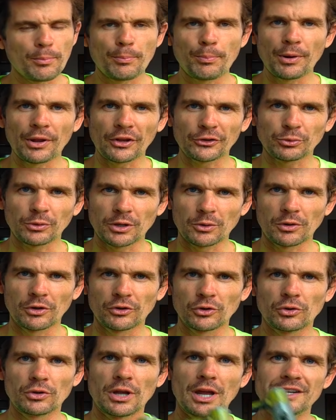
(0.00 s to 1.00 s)
But that's what you want
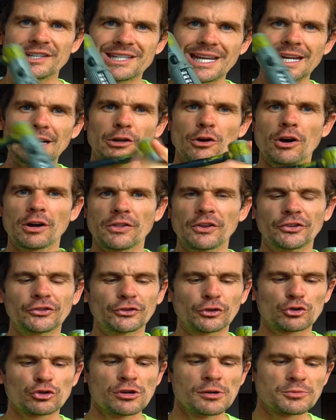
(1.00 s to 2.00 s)
to do. A D-lock. This
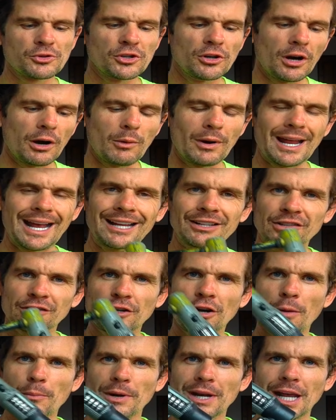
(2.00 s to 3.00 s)
is a kryptonite one. It has a
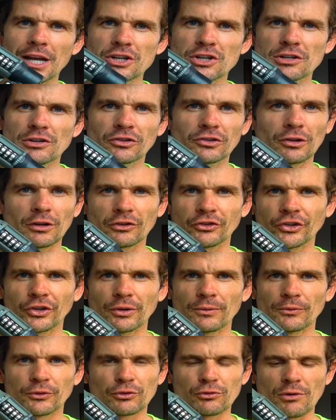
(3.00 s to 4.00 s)
combination lock, so
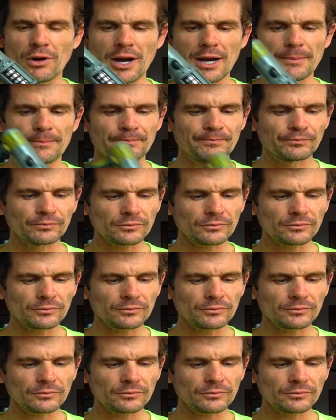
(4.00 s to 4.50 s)
it's great.